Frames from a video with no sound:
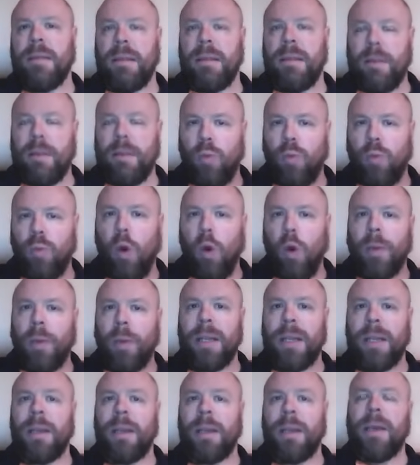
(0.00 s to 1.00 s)
the, the
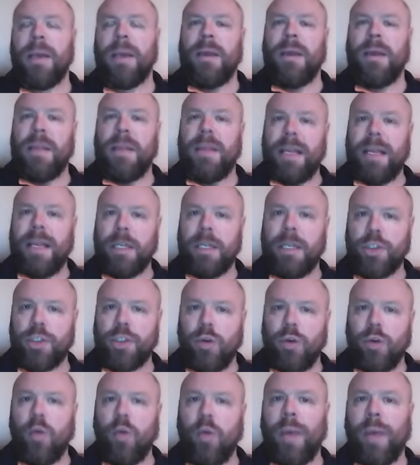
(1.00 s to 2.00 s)
warming the
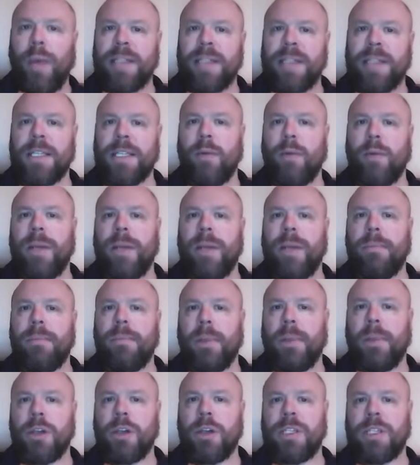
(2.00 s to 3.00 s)
strong westerly
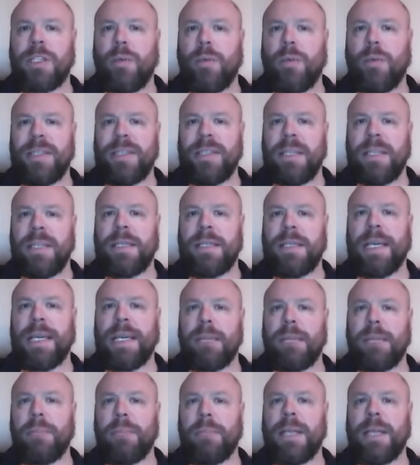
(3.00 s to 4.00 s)
wind burst that we've seen
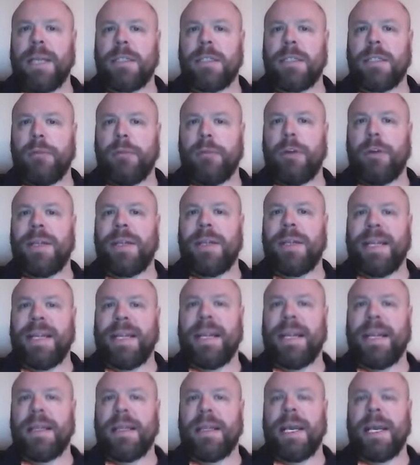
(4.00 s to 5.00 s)
taking place around the
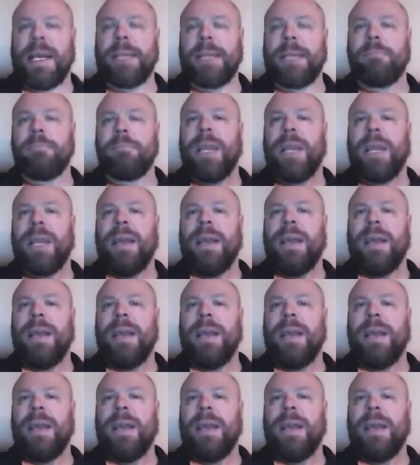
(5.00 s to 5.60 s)
dateline,